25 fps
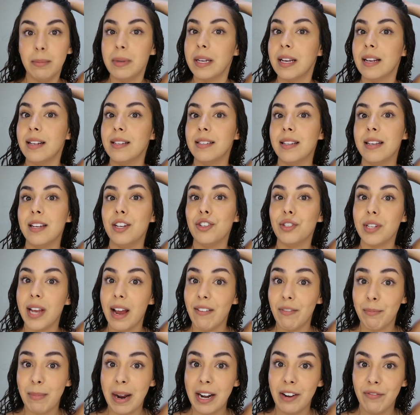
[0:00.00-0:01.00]
because they usually
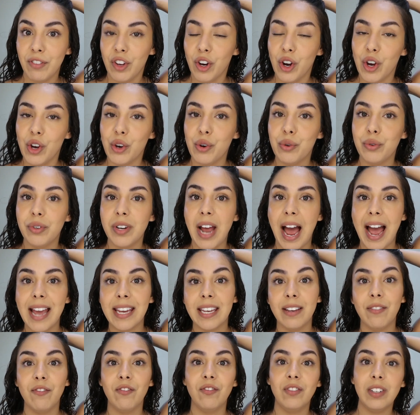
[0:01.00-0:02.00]
have a mind of their own, I
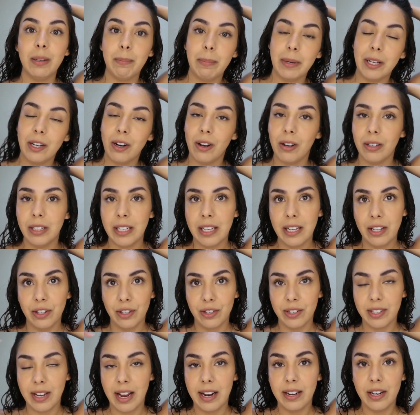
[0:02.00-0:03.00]
can flip it on
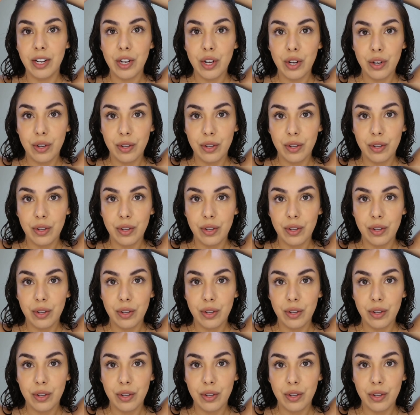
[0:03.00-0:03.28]
either side.